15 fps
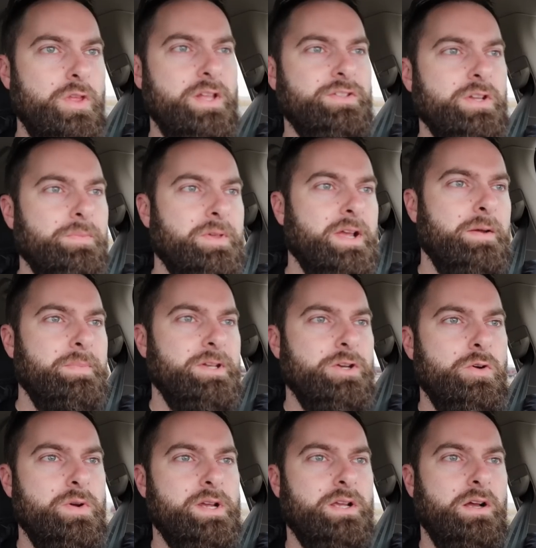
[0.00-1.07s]
that's something I've been
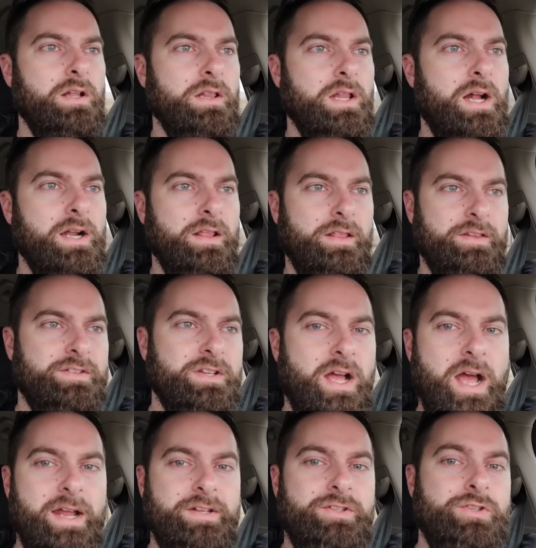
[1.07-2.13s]
doing a lot on the
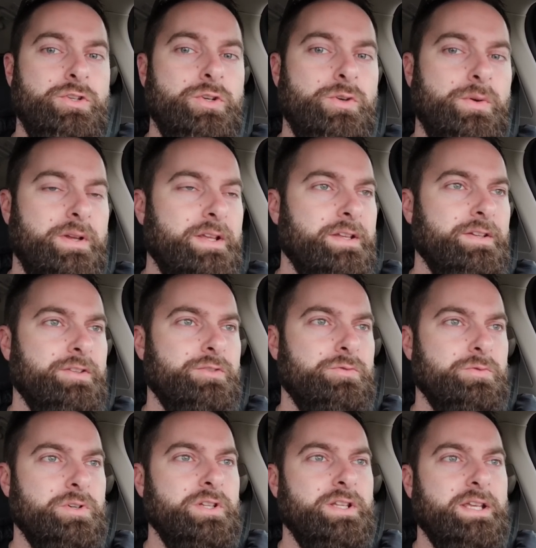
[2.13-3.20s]
side too, is
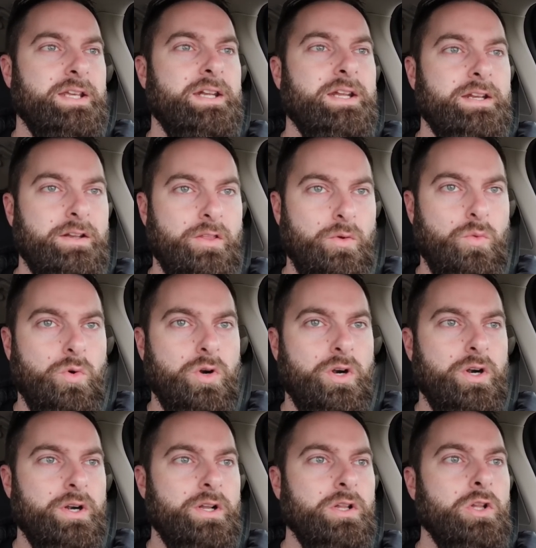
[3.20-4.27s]
really getting into the
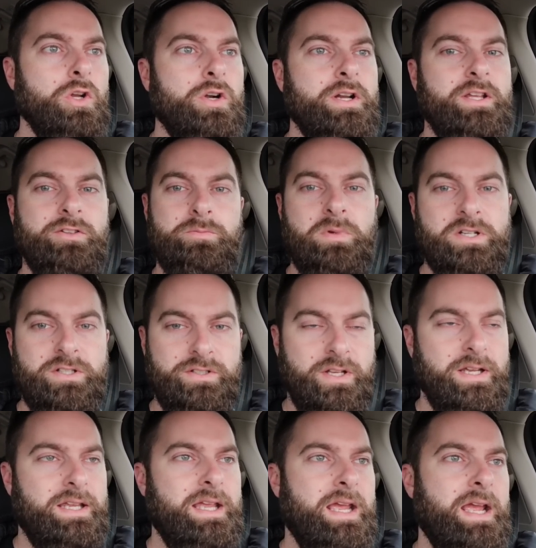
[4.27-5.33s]
Word, learning as much as
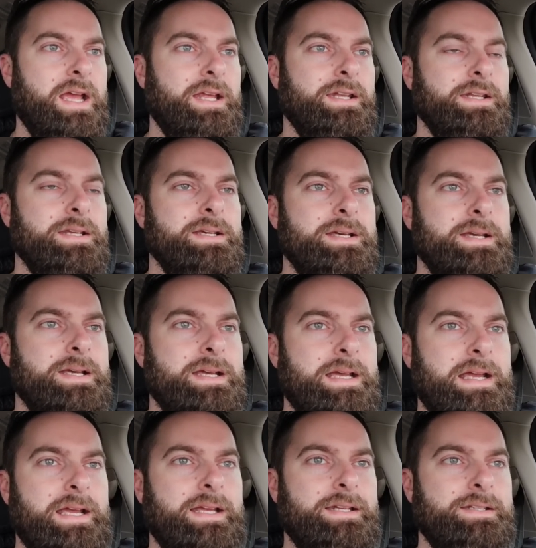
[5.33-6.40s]
I
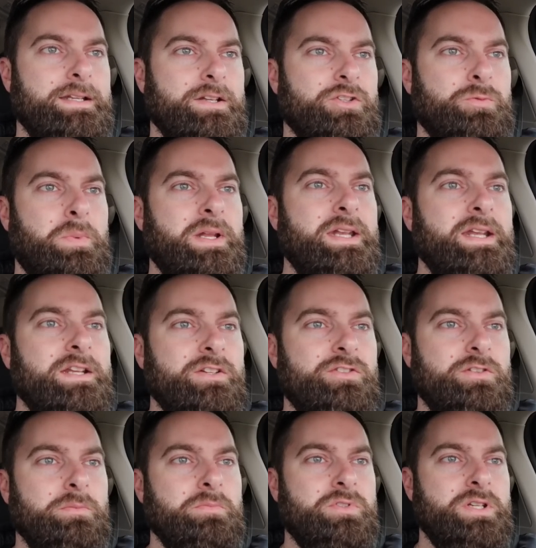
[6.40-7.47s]
can, and spending
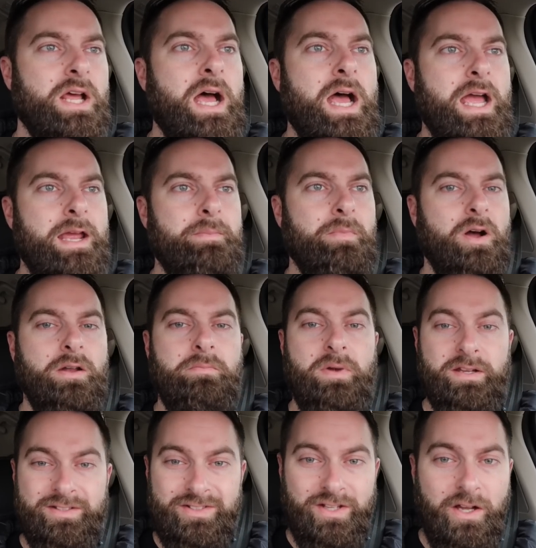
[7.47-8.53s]
some time on
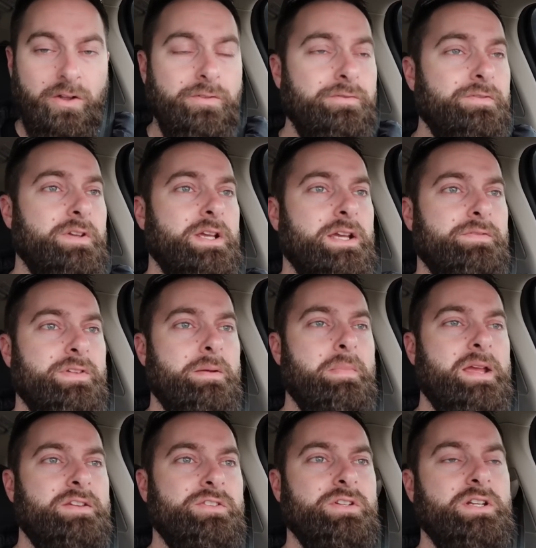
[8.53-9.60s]
myself, if that
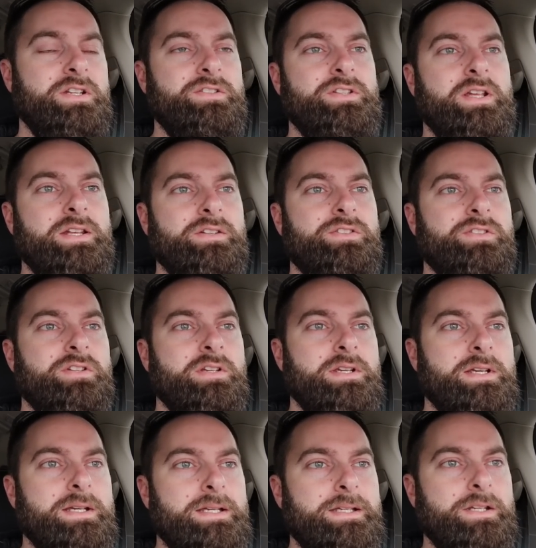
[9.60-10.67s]
makes any sense.
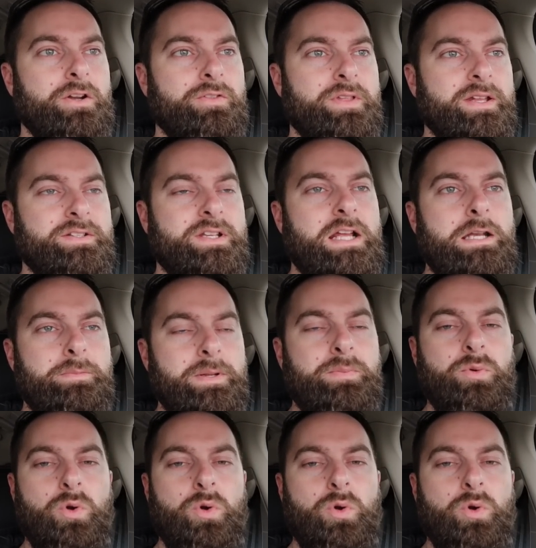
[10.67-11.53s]
You know, that's got to be